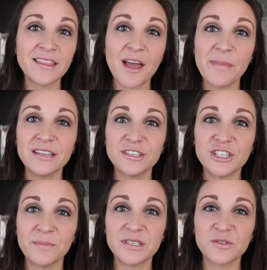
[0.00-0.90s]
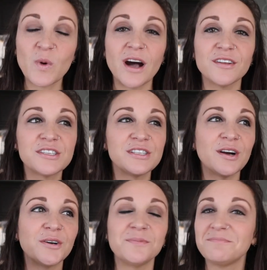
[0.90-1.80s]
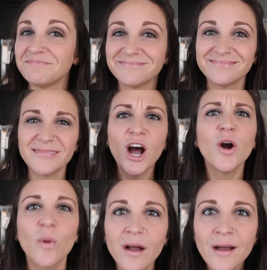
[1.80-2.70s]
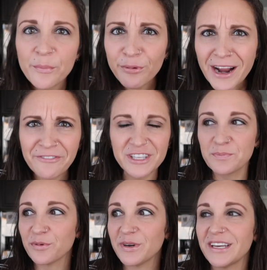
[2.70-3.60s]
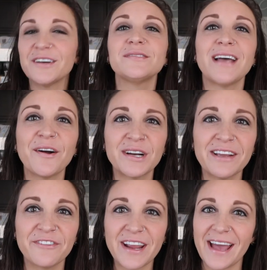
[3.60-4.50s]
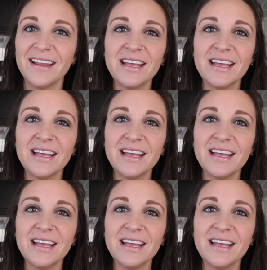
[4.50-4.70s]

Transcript: make them into chips as well. So, oh, breakfast burritos. How could I forget?